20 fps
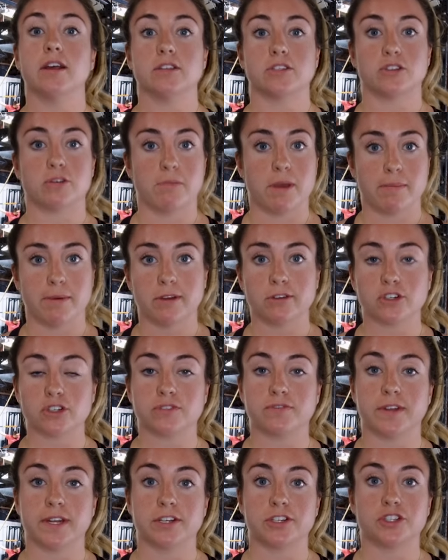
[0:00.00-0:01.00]
So maybe you
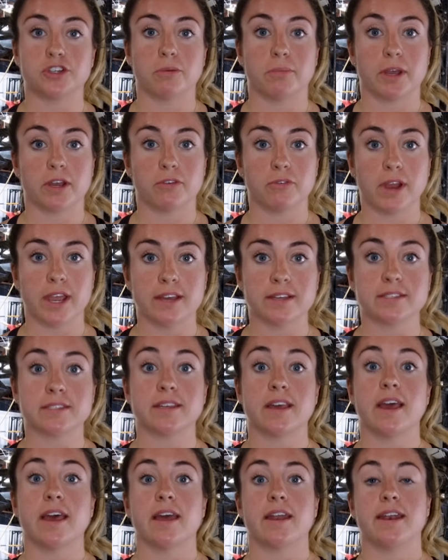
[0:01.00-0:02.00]
just finished your big
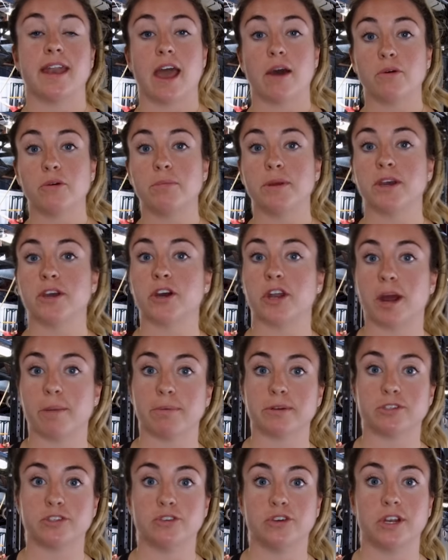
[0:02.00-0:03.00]
race. Now would be a good
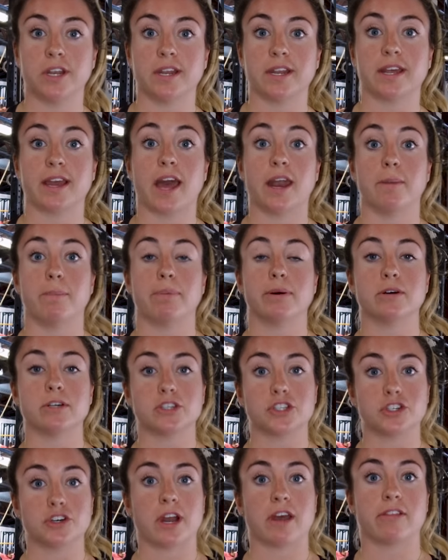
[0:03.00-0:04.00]
opportunity to kind of
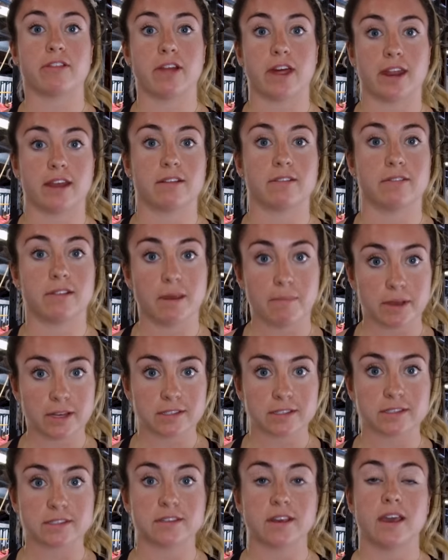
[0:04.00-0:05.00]
push your athletic
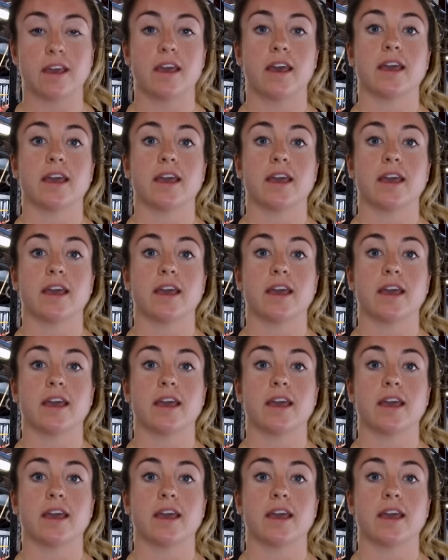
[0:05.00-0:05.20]
limits,